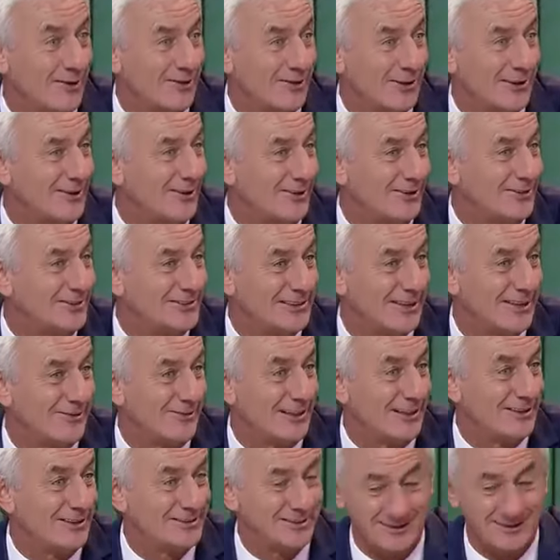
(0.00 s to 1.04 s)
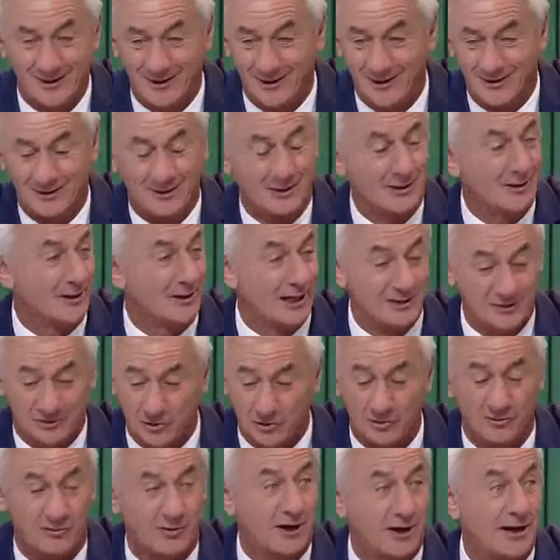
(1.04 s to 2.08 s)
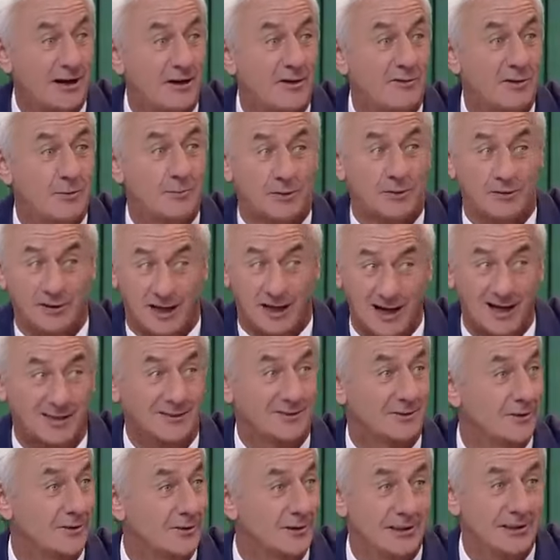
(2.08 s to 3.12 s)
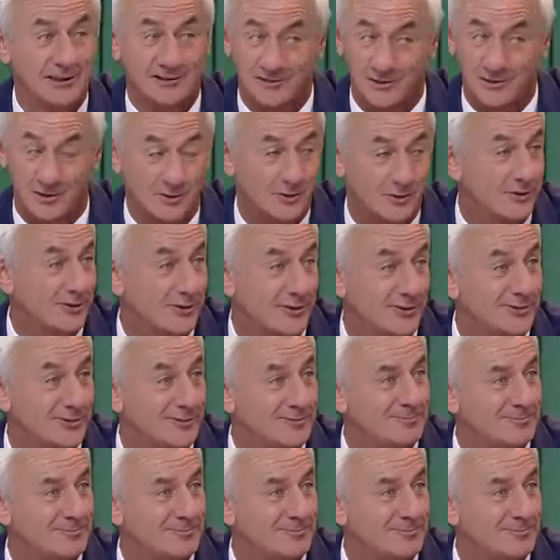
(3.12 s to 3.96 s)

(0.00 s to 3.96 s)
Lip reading: think the younger generation, that's good for any other, but Arsenal, it's not good enough.